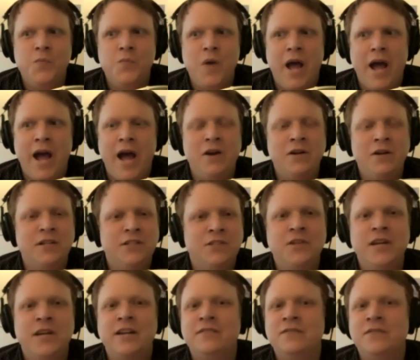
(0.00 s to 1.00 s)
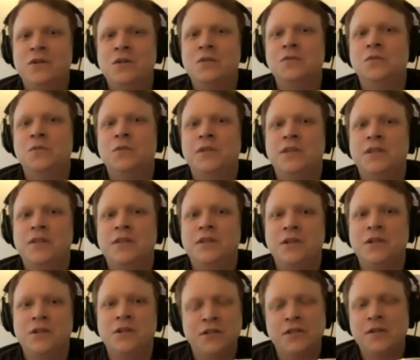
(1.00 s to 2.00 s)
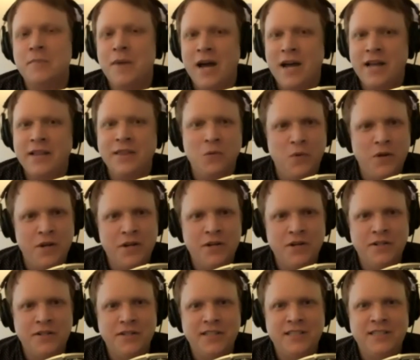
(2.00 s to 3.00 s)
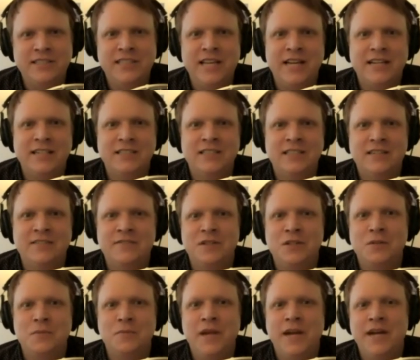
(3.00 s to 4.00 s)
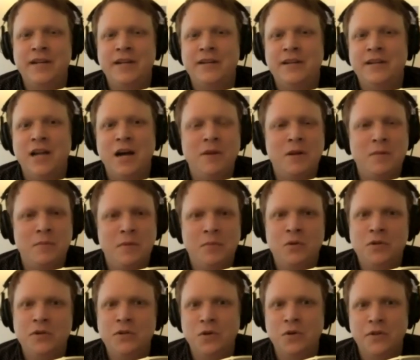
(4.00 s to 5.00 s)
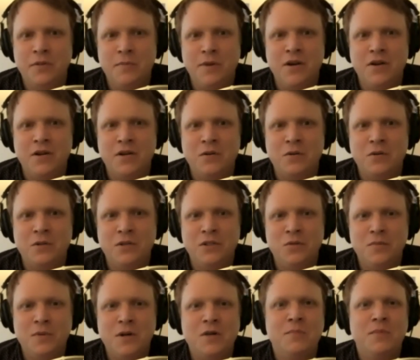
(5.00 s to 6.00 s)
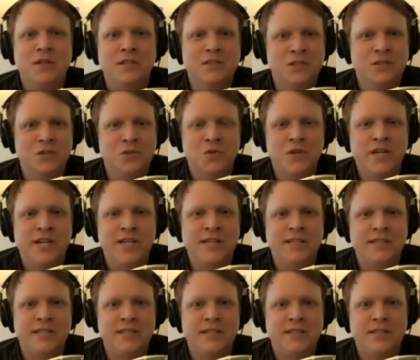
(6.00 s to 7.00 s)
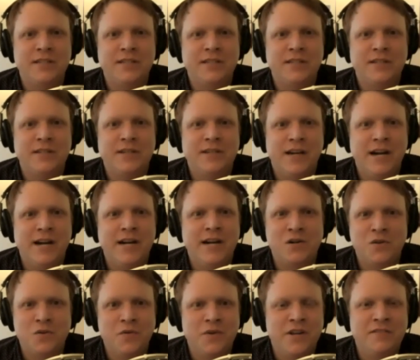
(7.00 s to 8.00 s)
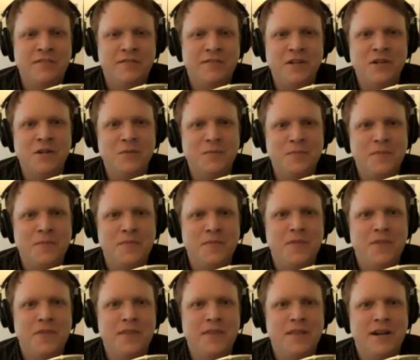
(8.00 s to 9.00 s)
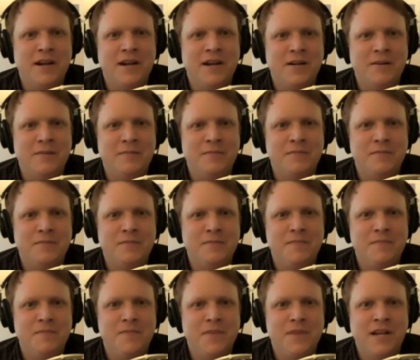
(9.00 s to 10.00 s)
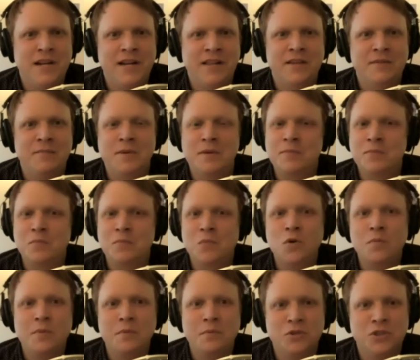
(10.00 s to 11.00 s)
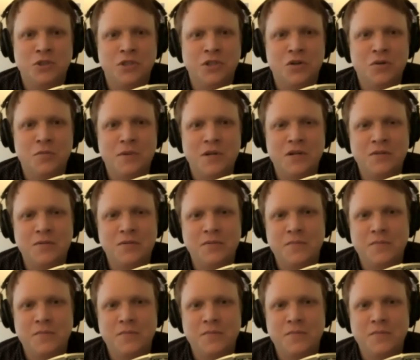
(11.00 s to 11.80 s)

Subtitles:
how did you get involved with The Good, The Bad, and The Weird? Because that is a film that not many people in North America will know about, but it's a great Korean film that I think more people should know about.